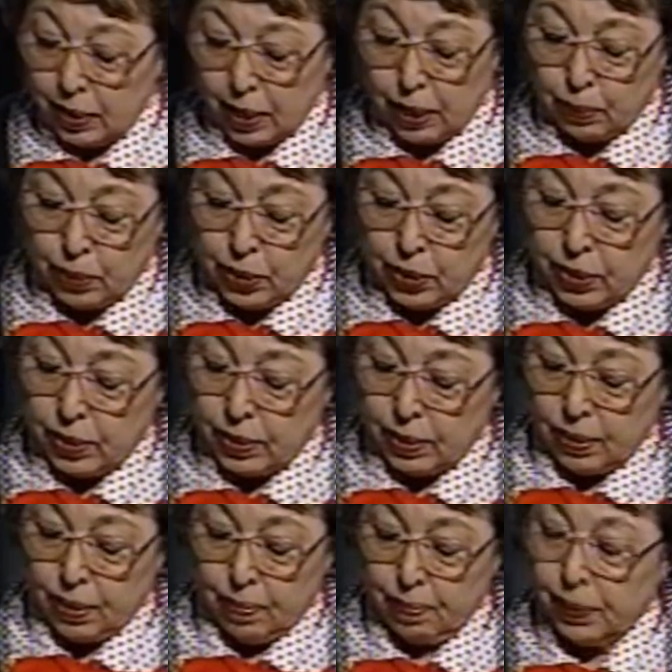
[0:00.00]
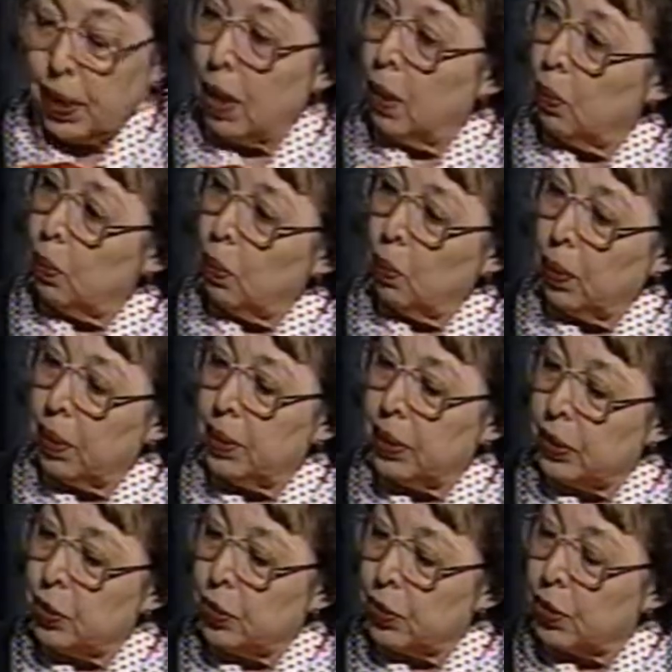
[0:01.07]
languages. Well, where
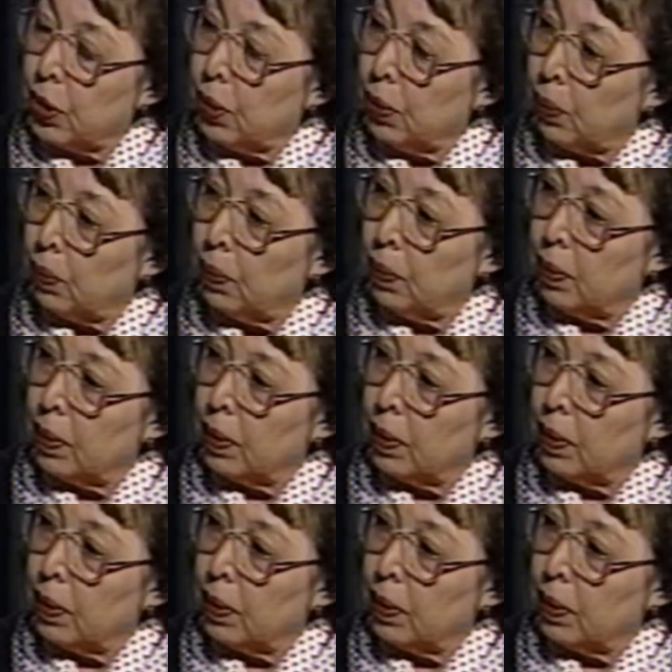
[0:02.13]
did you go?